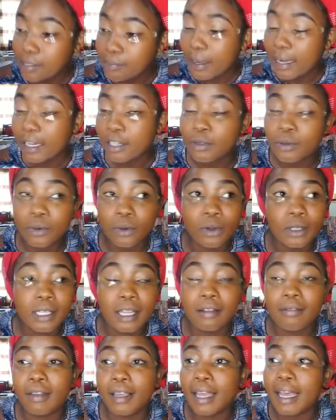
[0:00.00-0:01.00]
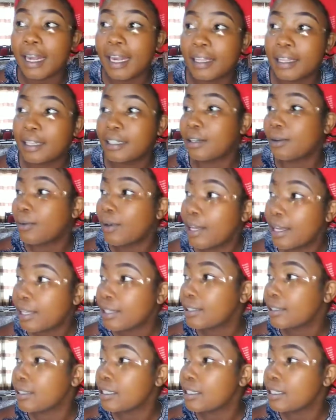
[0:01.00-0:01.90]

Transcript: palette could not have a color that I want.